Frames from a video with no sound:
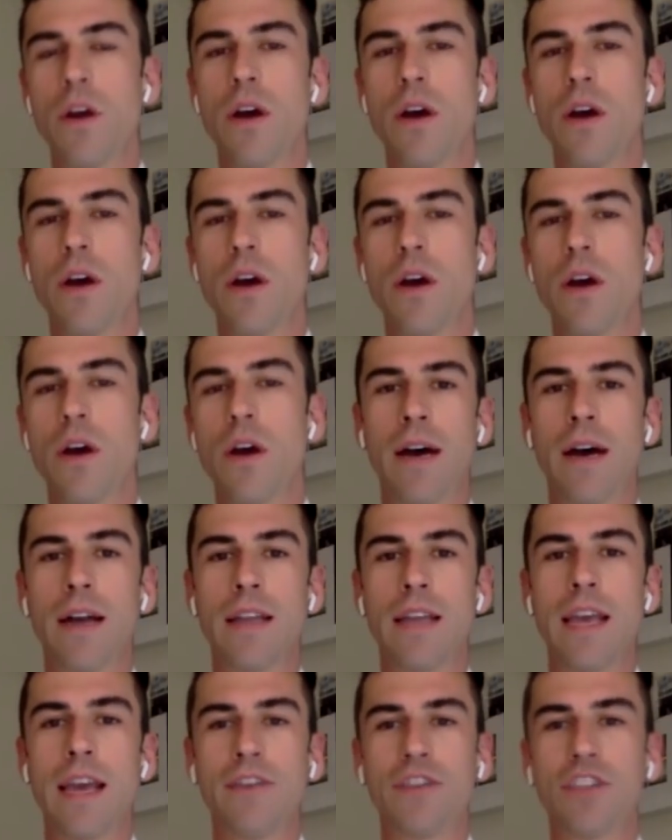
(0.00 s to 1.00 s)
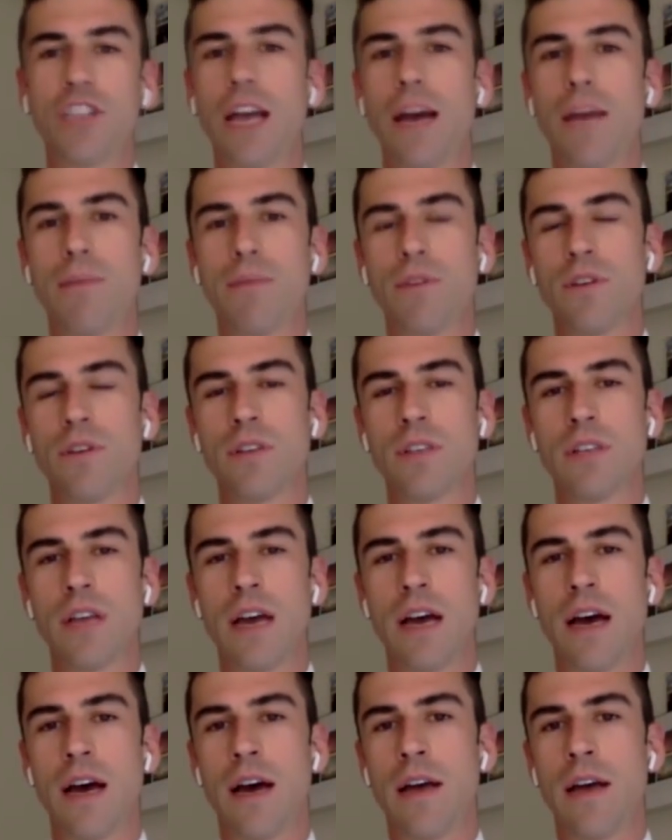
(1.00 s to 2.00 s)
but they have chapters
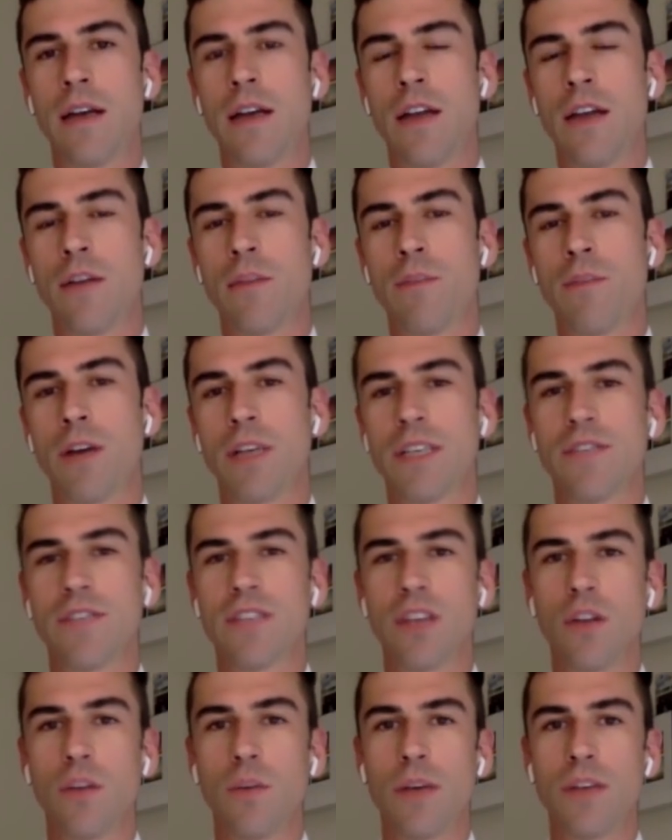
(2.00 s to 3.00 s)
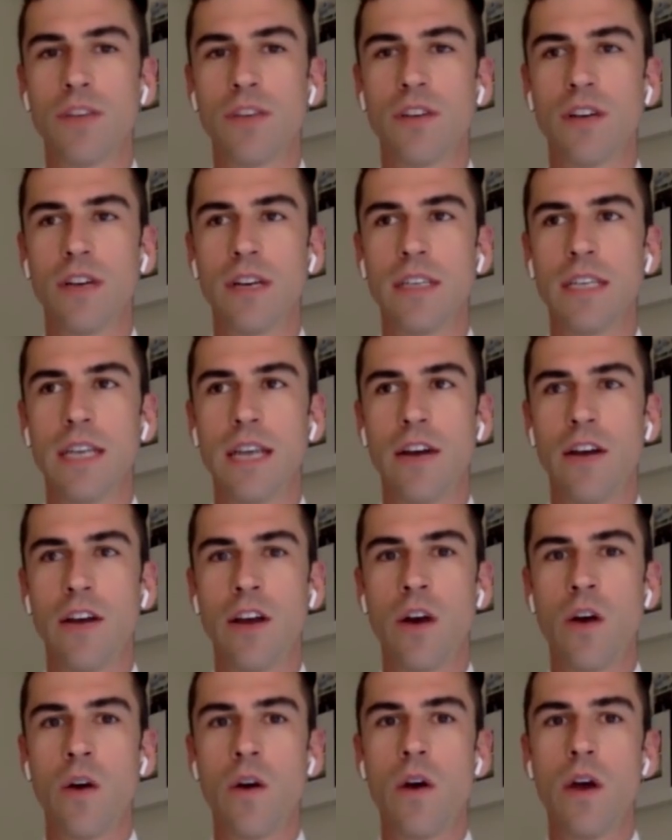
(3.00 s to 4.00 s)
in other parts of southwestern
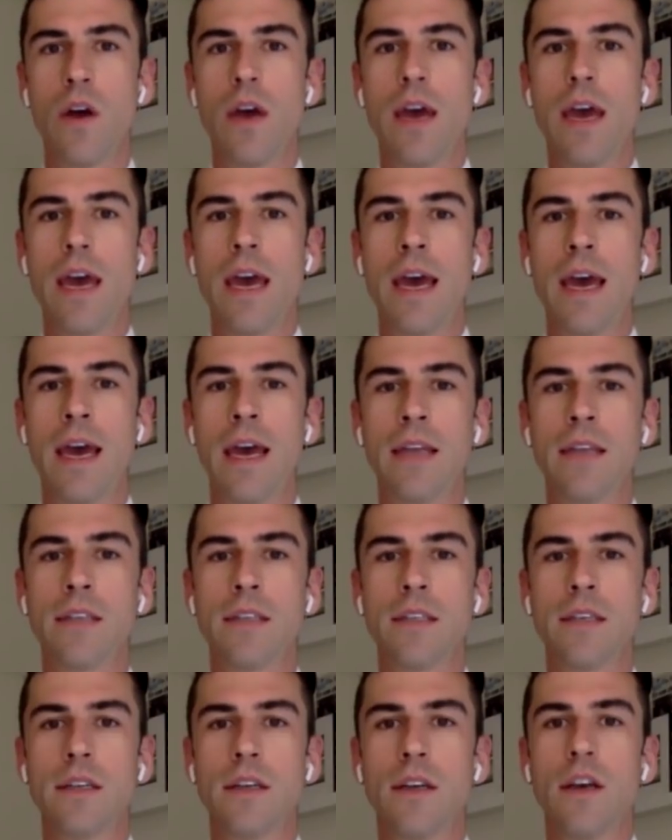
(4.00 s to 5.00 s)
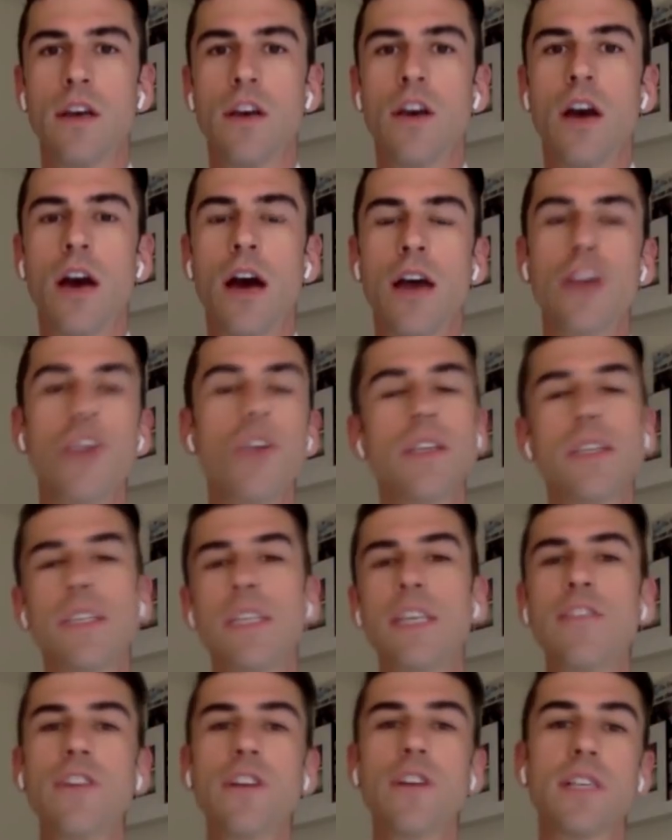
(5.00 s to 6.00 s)
Ontario. And you can
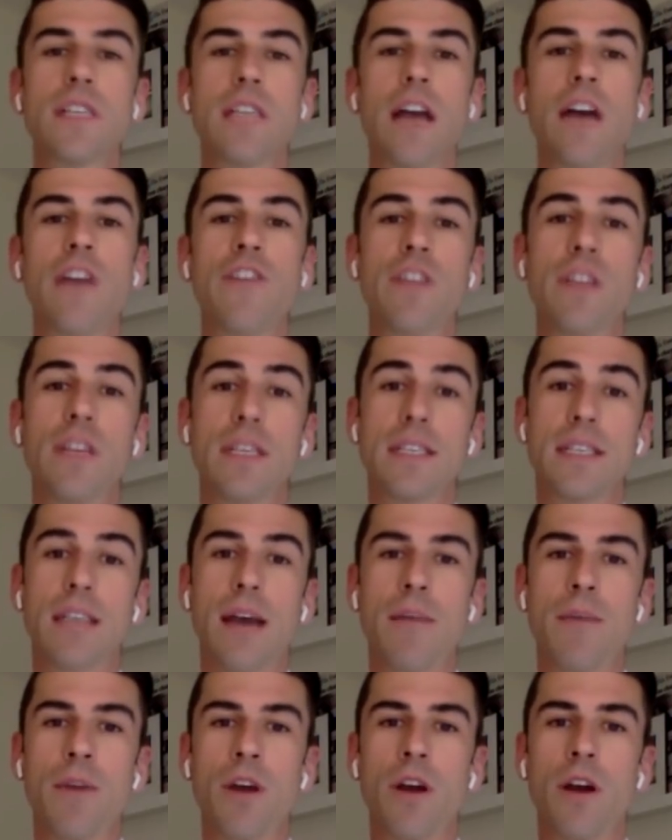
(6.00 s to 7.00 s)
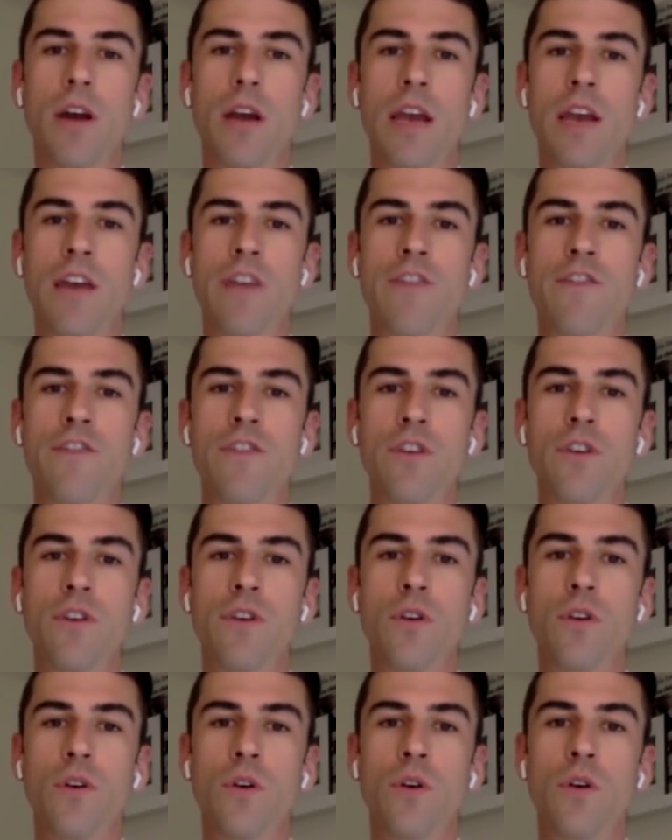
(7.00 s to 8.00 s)
see for yourself in the summer, if
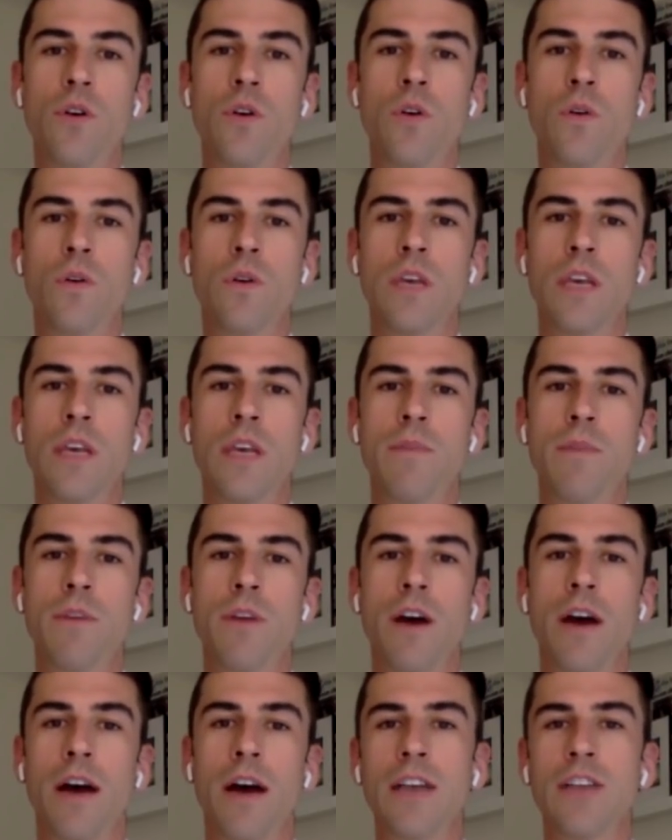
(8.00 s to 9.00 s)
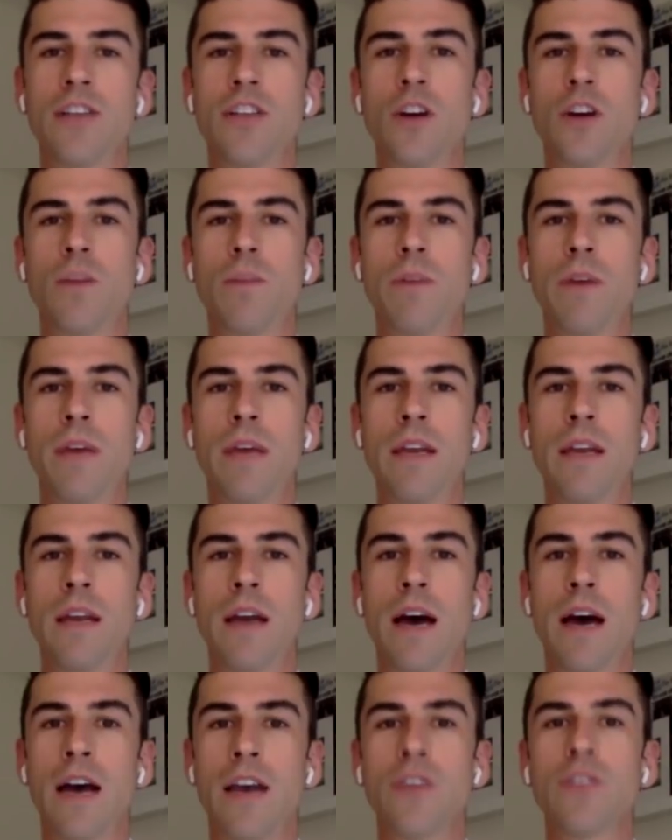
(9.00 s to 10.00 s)
you keep your eyes open,
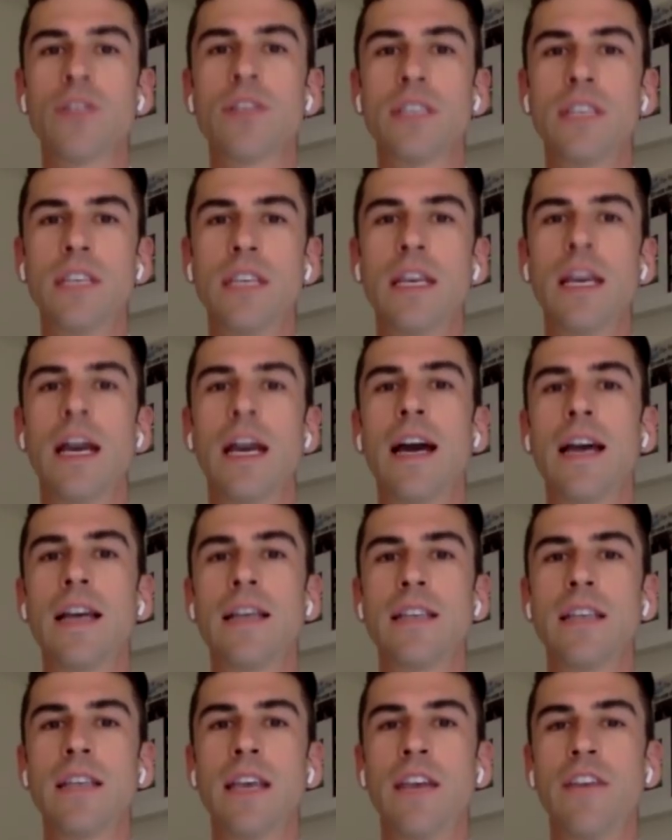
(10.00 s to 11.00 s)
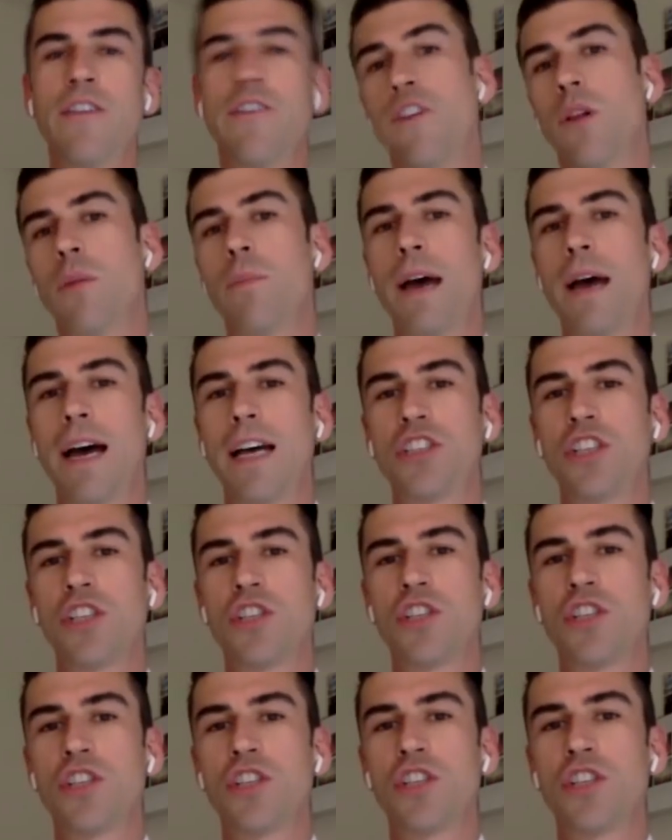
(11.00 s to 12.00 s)
you'll see guys in full
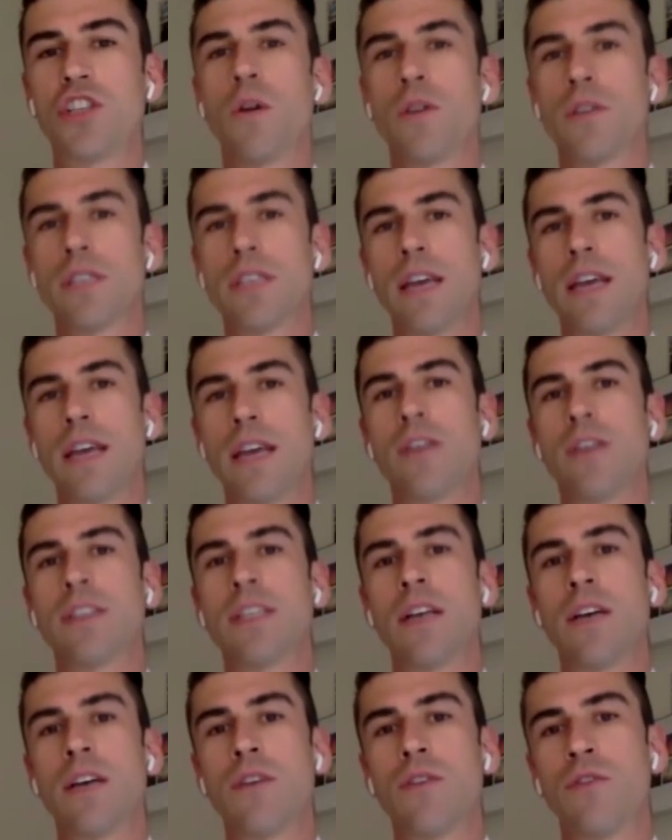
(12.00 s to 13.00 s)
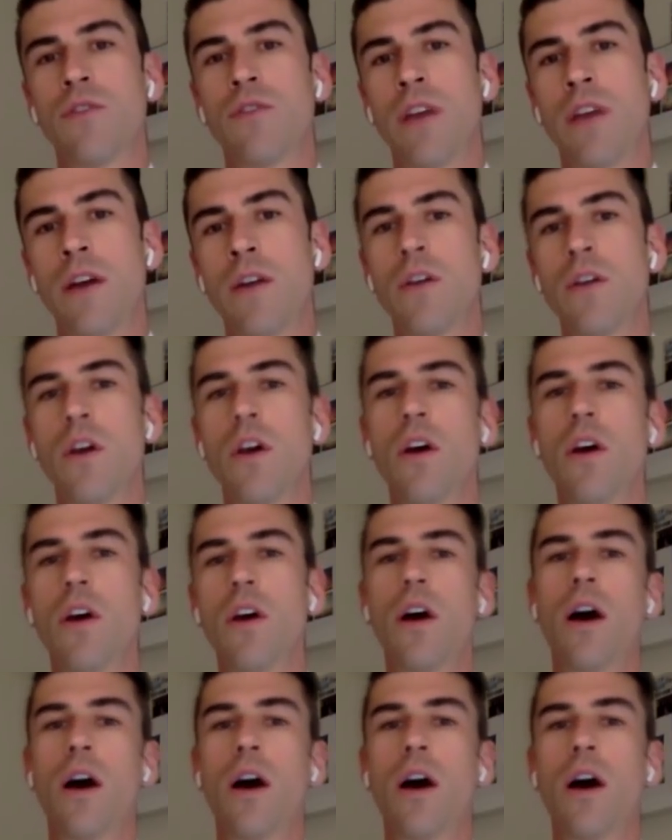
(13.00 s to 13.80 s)
patches driving their motorcycles out and around.